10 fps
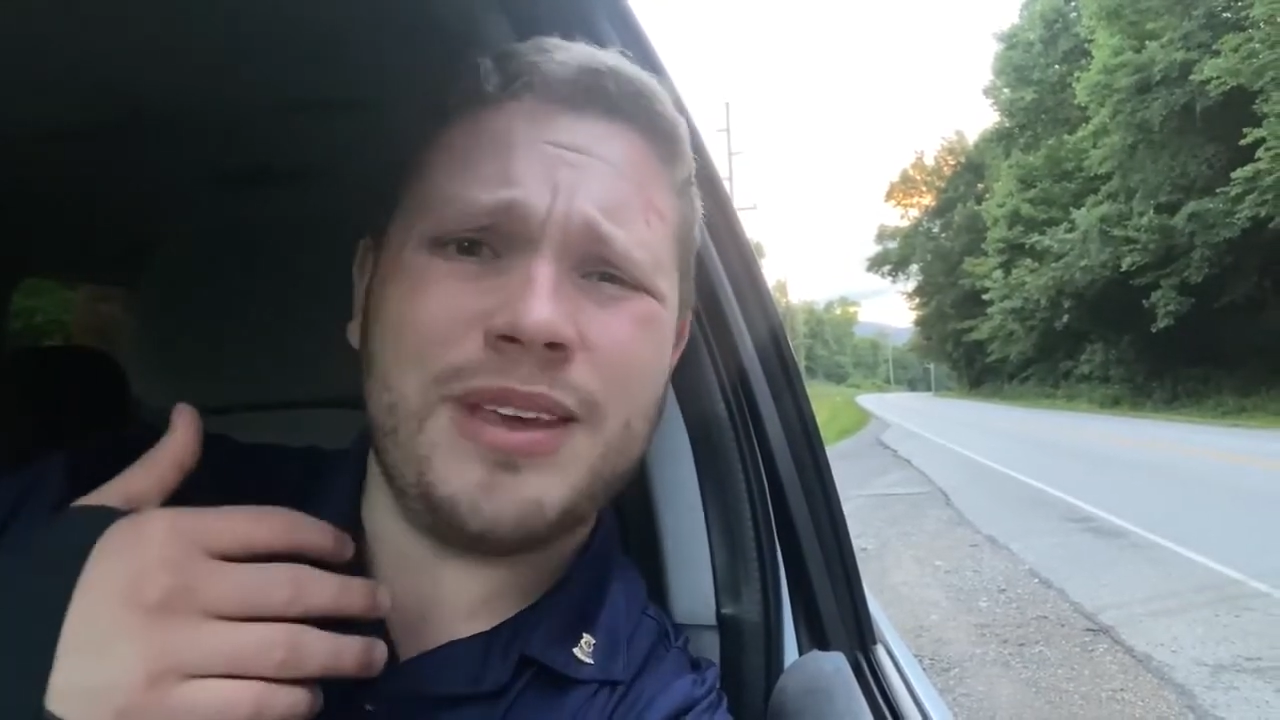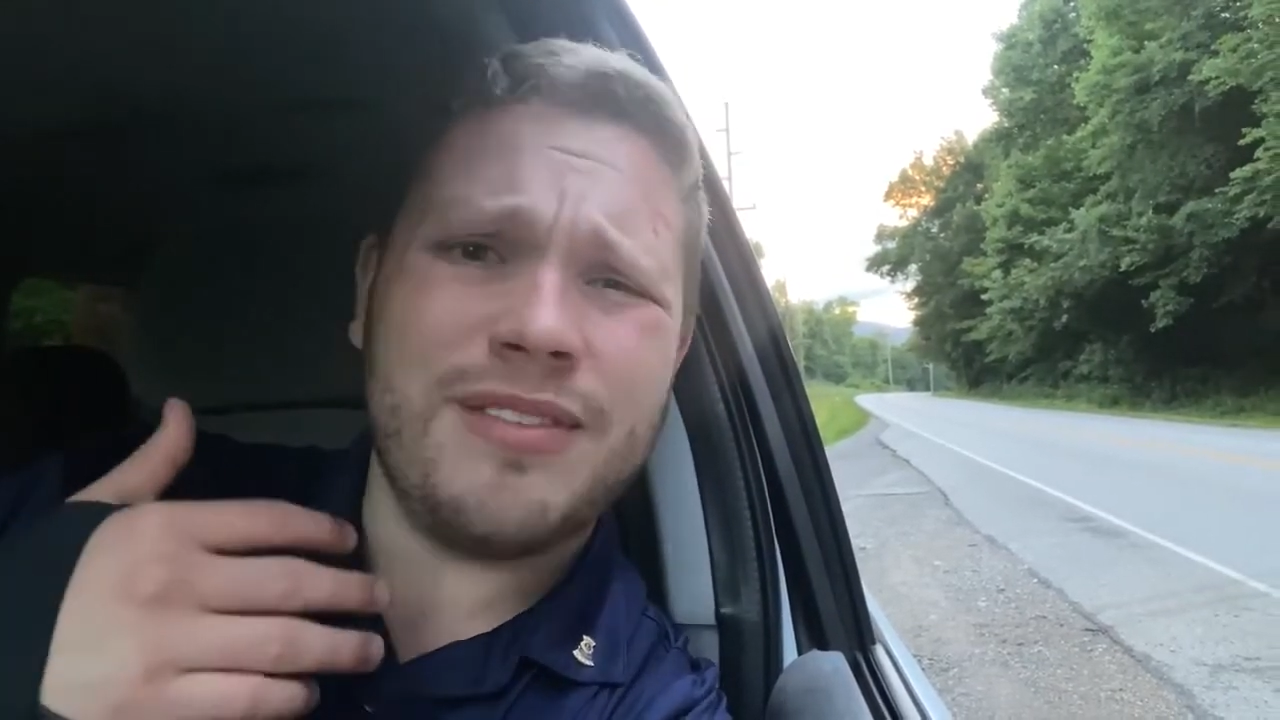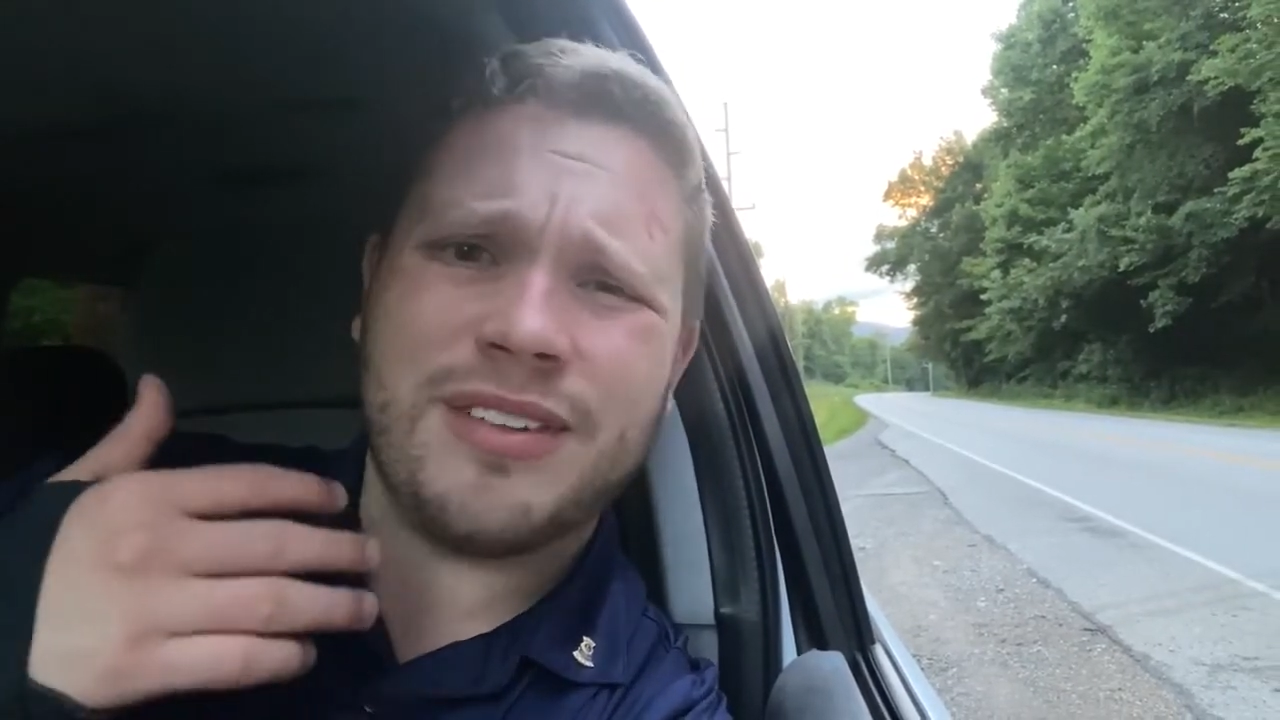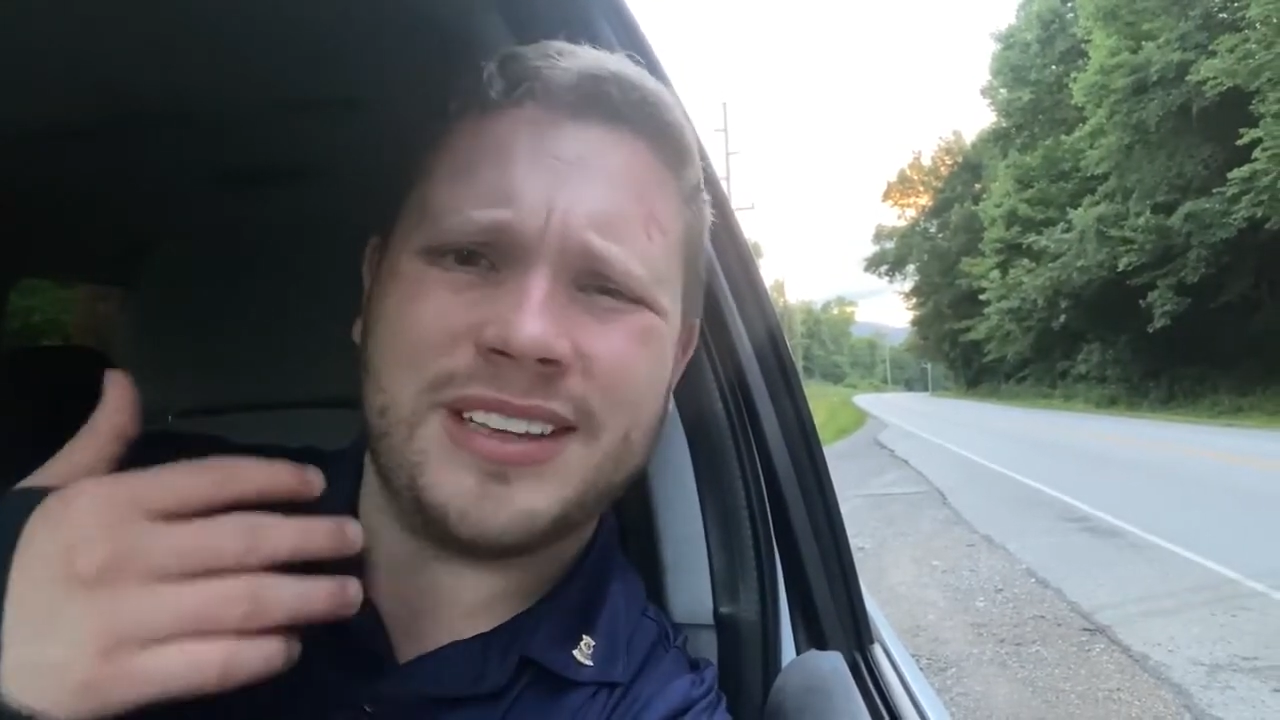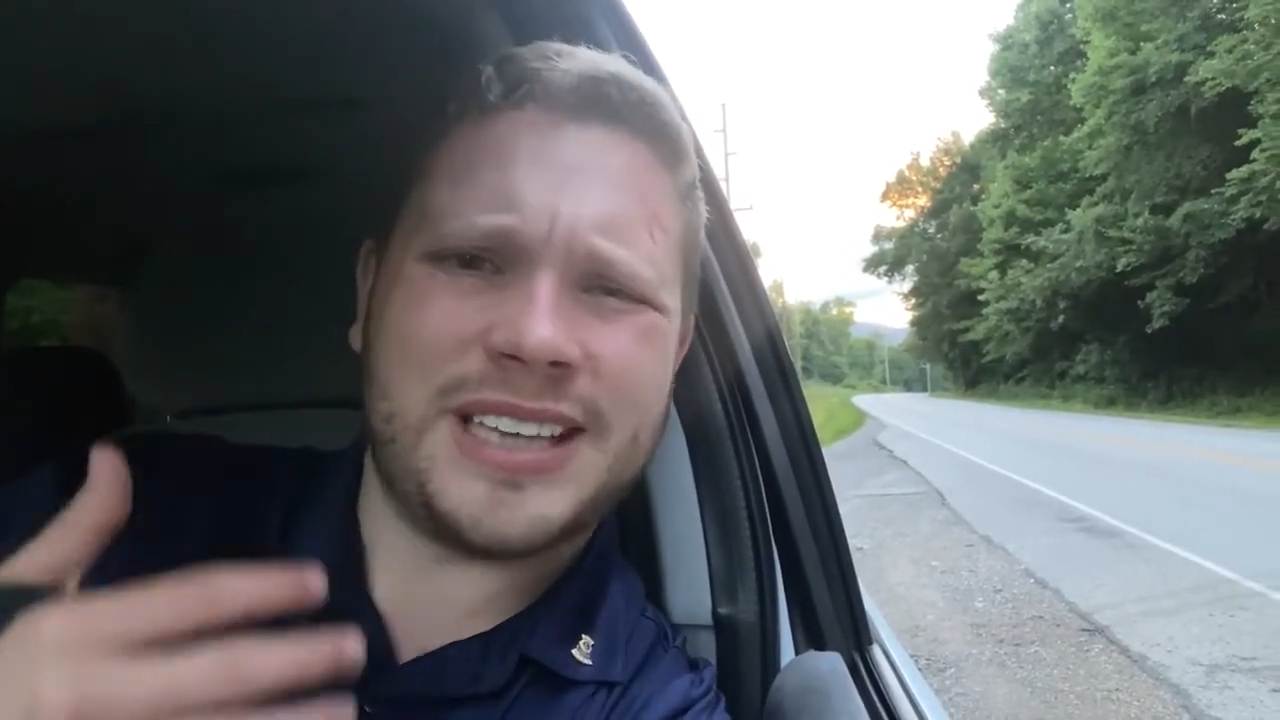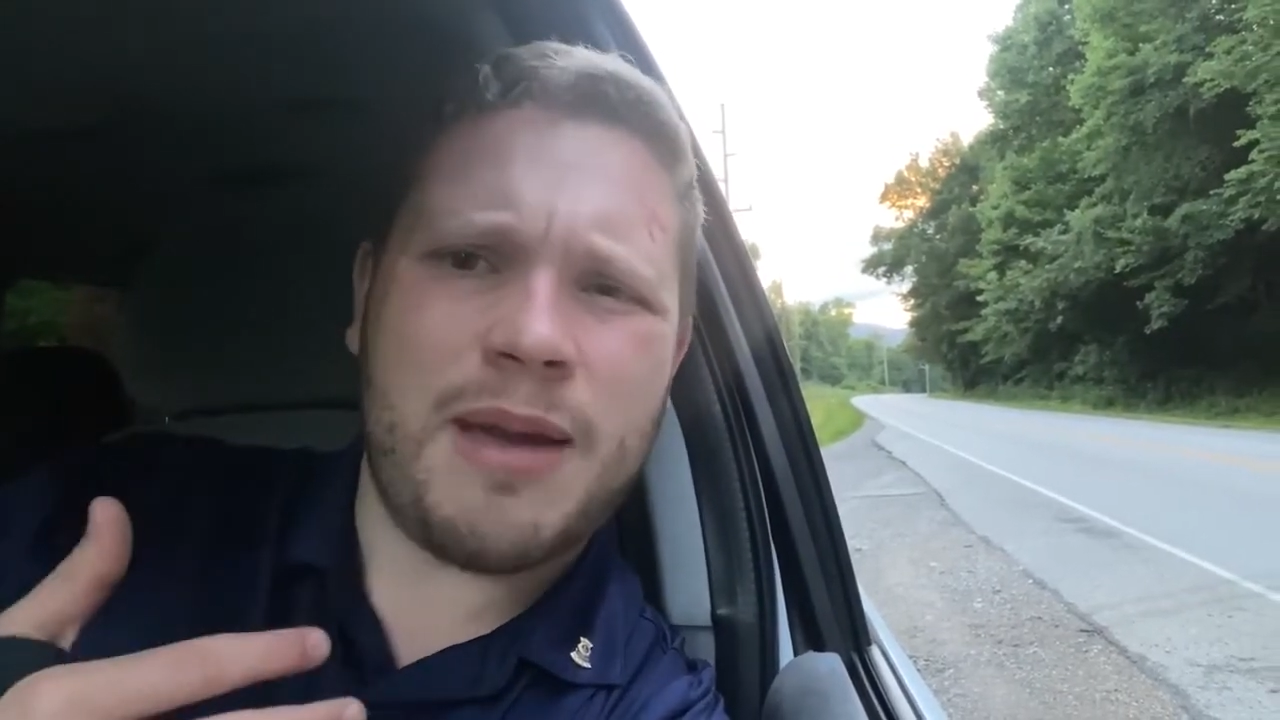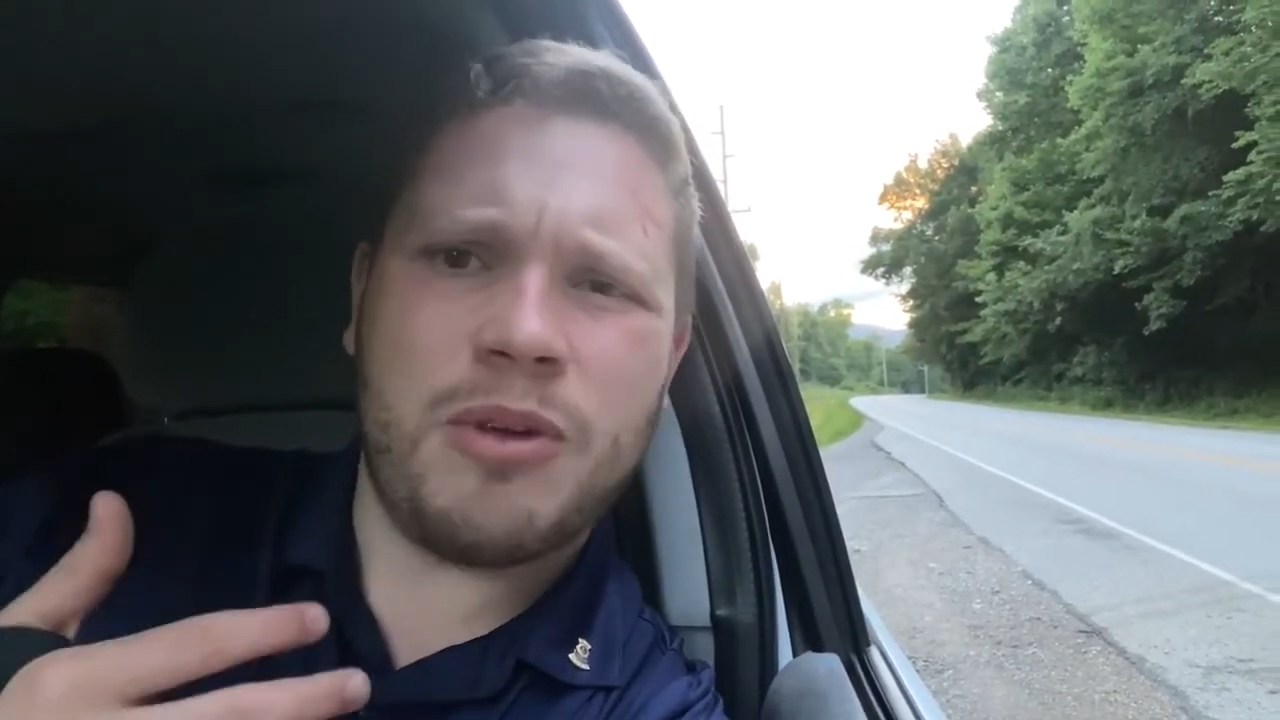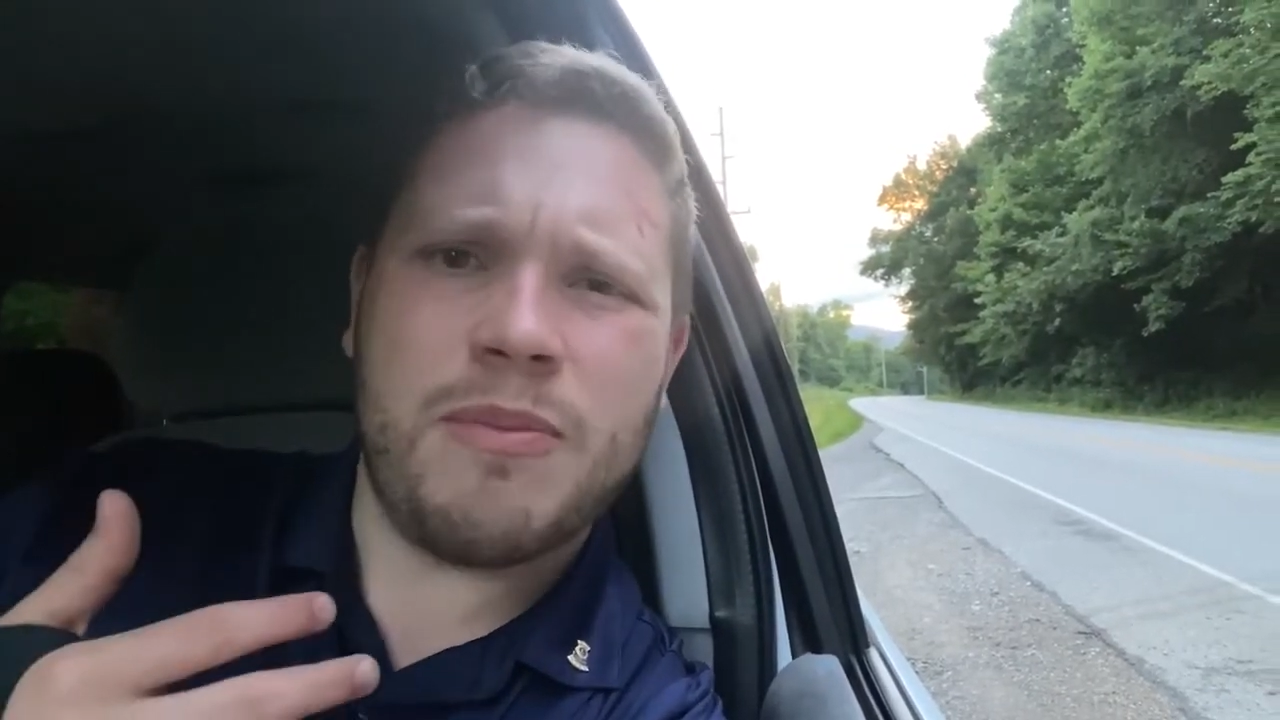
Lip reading: even the same